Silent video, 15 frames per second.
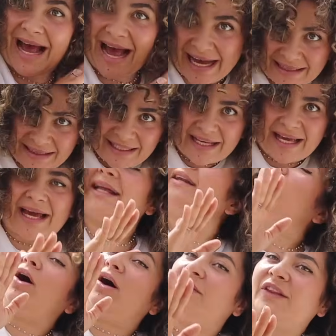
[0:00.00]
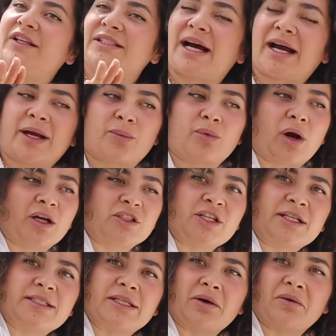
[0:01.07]
at the end of the entire
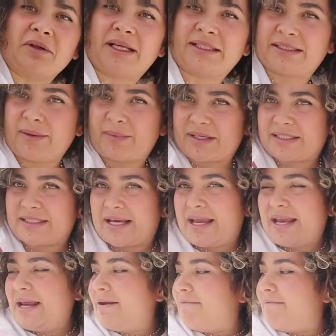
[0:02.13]
project, so let's keep it aside.